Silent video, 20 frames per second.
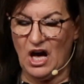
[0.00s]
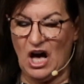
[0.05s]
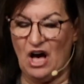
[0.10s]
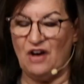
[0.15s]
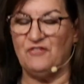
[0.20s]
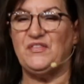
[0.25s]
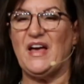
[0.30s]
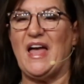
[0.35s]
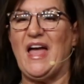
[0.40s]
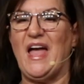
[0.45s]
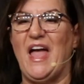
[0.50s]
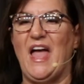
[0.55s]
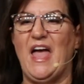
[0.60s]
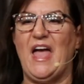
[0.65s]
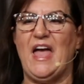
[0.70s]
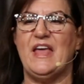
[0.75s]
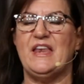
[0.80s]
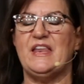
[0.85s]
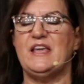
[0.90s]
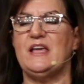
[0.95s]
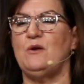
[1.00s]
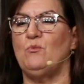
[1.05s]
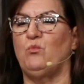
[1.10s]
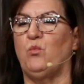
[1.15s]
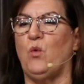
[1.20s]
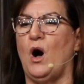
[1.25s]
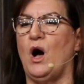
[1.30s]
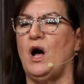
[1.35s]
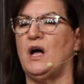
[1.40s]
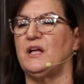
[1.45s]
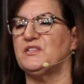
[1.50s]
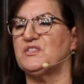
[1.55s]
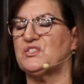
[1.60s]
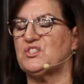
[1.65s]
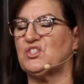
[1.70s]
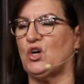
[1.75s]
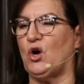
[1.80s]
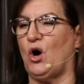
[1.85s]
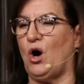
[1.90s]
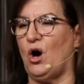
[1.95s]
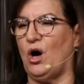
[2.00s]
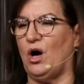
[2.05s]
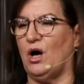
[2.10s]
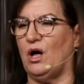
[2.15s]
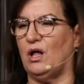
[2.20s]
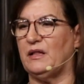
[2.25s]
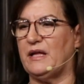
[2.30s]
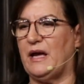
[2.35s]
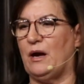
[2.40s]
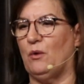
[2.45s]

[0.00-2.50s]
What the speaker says: of anyone's call.